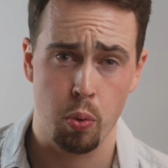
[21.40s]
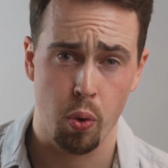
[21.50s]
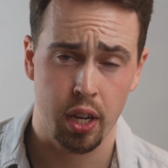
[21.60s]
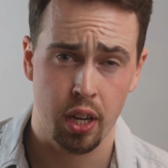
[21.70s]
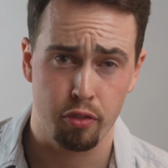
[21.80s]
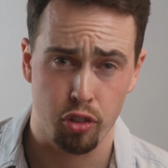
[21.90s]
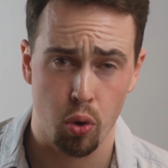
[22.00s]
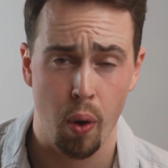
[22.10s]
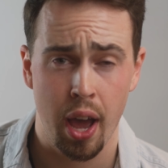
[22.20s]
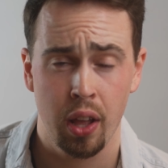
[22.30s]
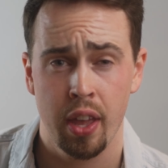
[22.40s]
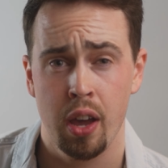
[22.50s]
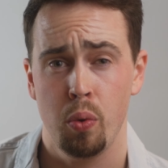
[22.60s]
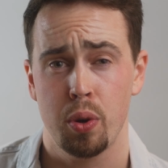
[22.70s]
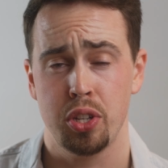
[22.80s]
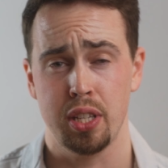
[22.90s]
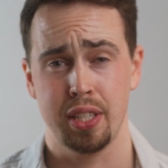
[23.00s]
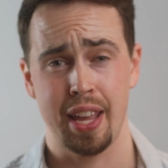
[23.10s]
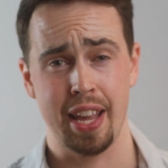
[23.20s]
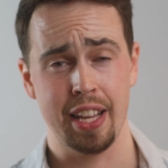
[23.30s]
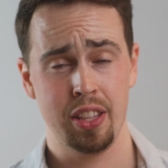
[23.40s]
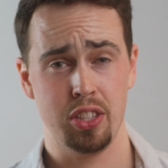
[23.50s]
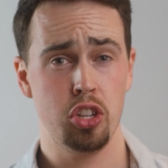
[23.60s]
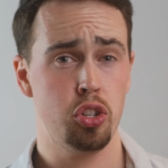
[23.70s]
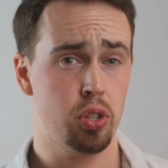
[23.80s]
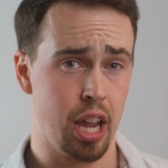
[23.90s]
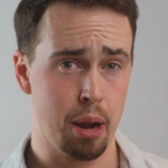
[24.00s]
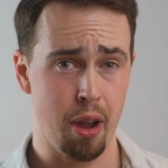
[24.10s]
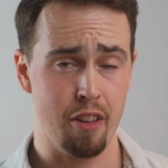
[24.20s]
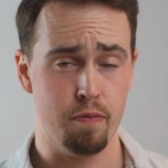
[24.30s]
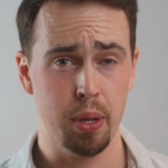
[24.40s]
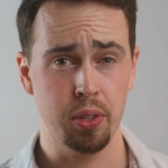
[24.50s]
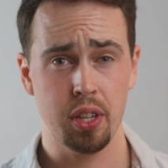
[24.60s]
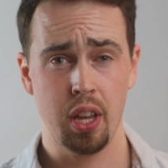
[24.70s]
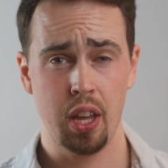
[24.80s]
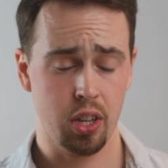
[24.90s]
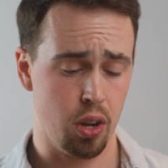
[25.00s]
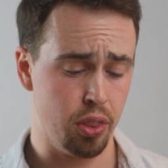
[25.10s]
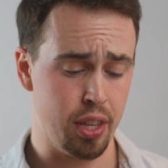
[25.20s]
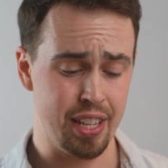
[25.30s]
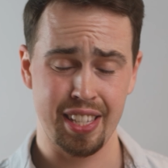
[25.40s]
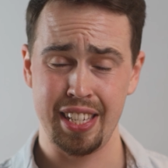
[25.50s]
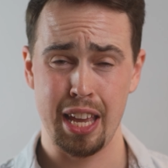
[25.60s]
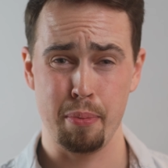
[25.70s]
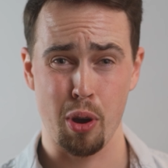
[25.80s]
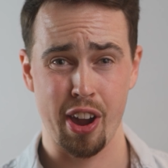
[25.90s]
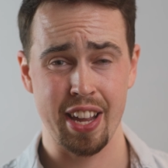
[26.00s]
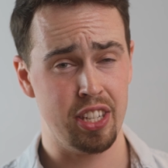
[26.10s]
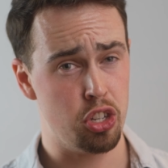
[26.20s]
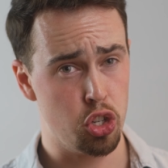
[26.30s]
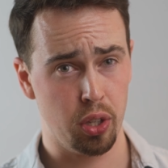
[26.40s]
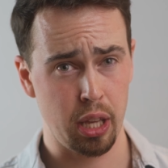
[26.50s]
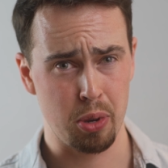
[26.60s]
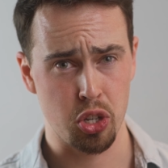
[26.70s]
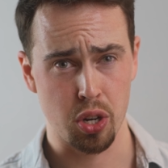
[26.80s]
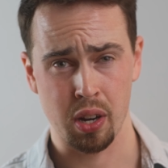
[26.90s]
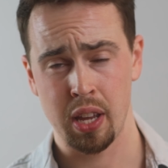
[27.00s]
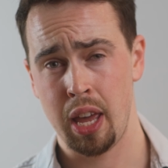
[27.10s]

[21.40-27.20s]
working on for a while now, which is a digital camera I've built called the CMRA Digital Imager,